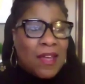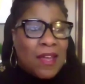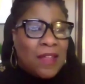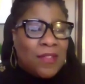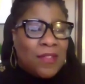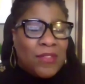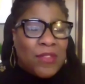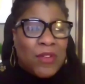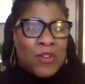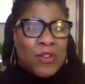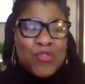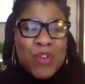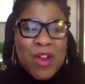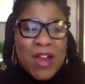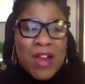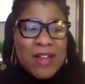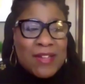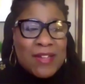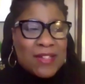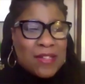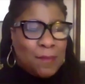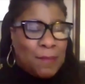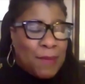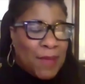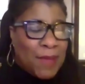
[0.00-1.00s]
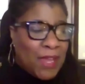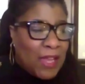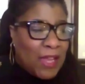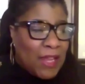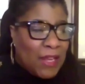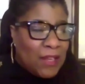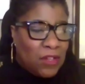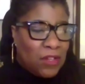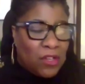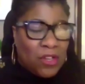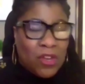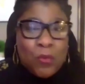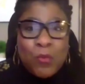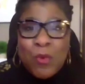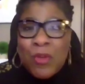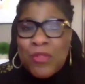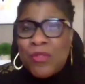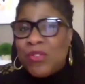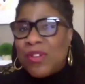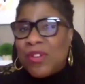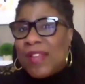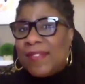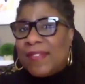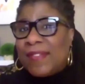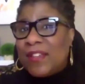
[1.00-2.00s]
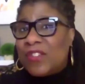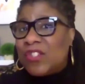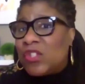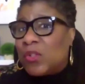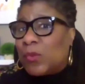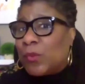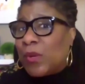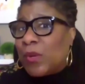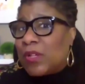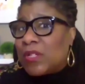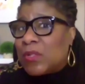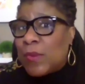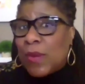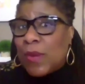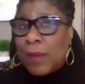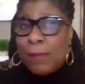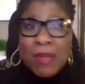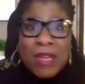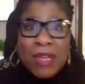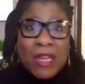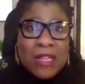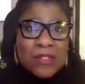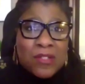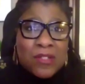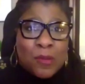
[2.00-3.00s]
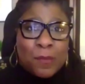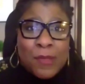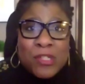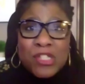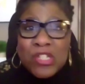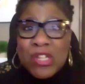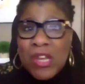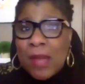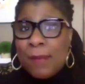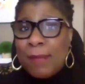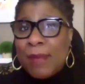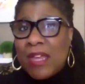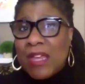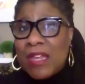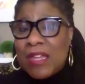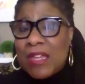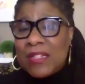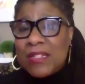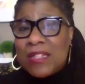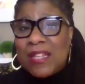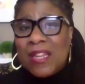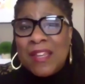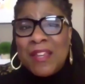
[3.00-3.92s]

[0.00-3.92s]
They're trying to debate, whether or not they should wear sweatpants or pajamas.